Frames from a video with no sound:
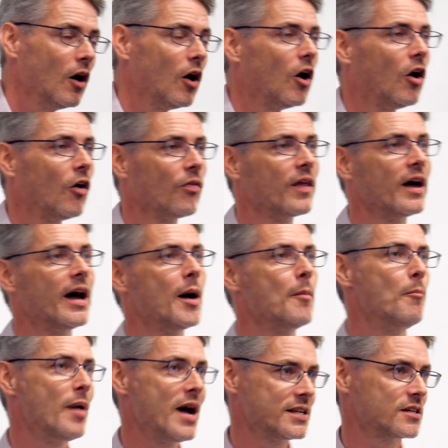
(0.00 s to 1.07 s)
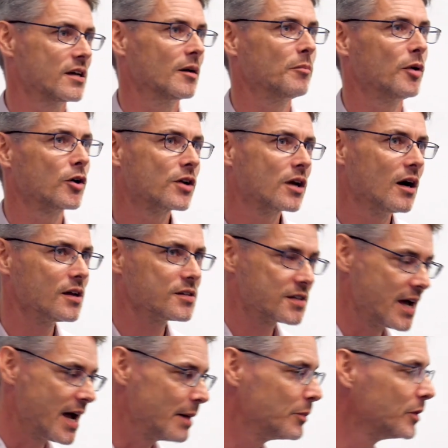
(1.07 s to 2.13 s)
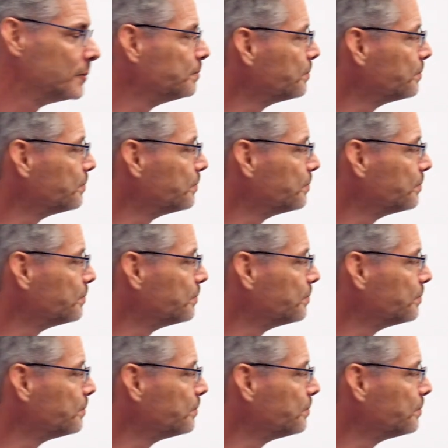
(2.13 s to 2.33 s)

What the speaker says: on their better podcast app,